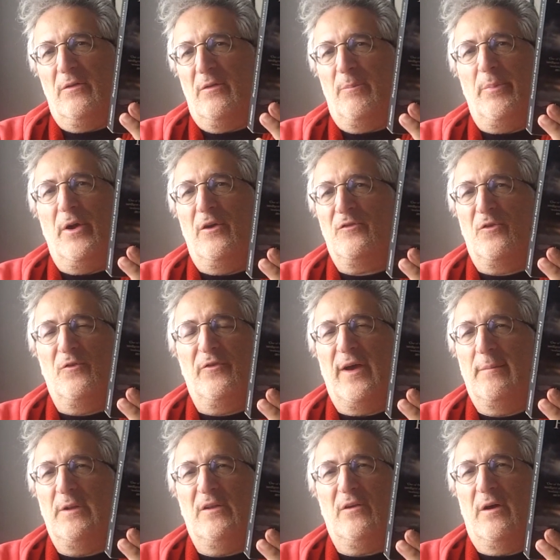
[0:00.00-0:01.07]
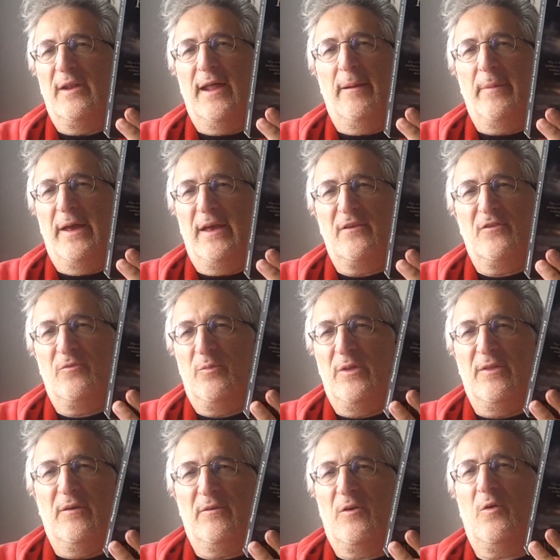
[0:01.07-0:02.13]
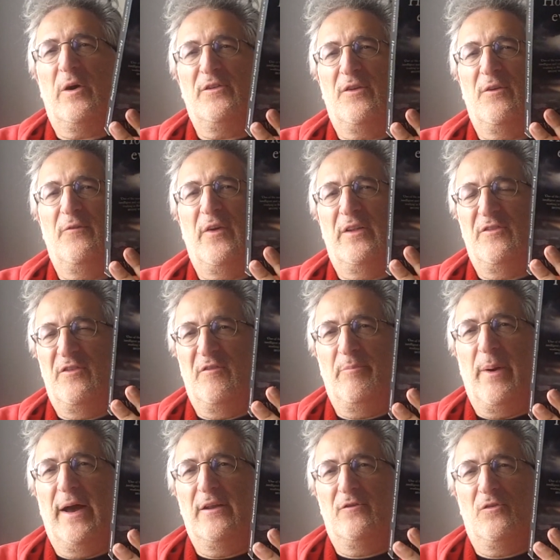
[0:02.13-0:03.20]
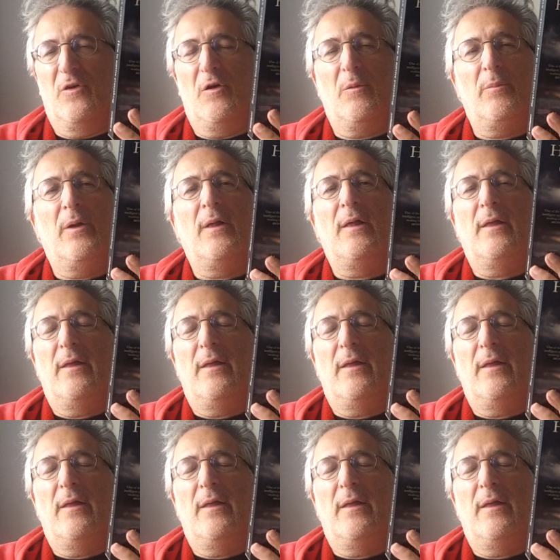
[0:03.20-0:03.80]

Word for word: the personal family dynamics with a quite an offensive backdrop,